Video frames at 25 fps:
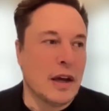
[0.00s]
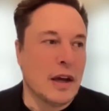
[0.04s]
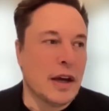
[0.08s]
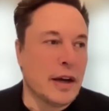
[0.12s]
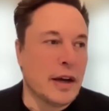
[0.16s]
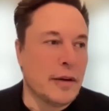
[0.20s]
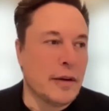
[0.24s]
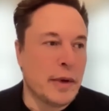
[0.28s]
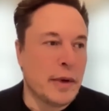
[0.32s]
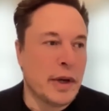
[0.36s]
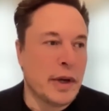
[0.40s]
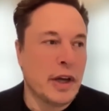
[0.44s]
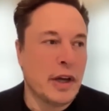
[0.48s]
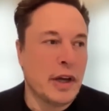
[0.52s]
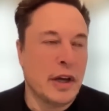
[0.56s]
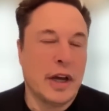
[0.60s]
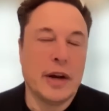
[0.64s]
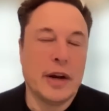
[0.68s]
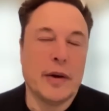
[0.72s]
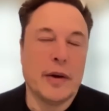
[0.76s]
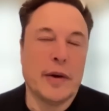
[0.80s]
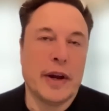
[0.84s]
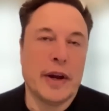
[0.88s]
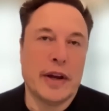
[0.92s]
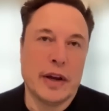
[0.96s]
um,
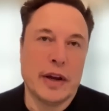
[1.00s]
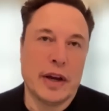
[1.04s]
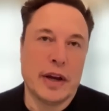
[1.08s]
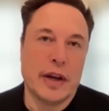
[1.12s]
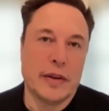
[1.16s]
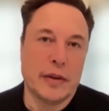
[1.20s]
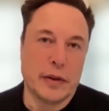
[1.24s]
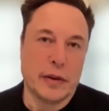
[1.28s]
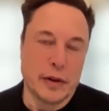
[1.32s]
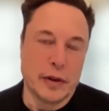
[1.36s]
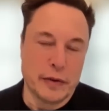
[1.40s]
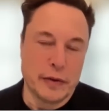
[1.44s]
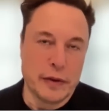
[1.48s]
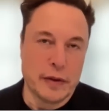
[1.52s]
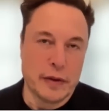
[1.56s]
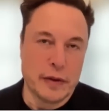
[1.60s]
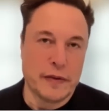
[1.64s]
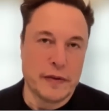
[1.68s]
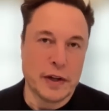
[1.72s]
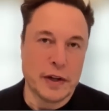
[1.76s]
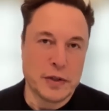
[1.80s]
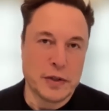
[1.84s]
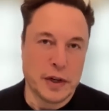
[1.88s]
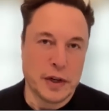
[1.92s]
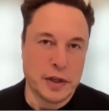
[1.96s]
anyway, the, the,
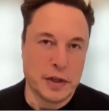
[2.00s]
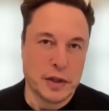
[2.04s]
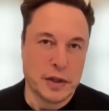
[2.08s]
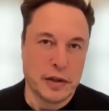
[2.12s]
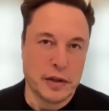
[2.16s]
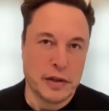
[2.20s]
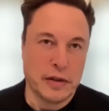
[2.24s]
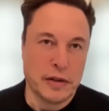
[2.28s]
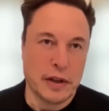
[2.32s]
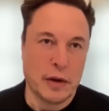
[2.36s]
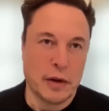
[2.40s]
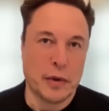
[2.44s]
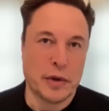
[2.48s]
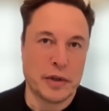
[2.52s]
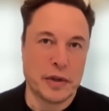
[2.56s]
frustration that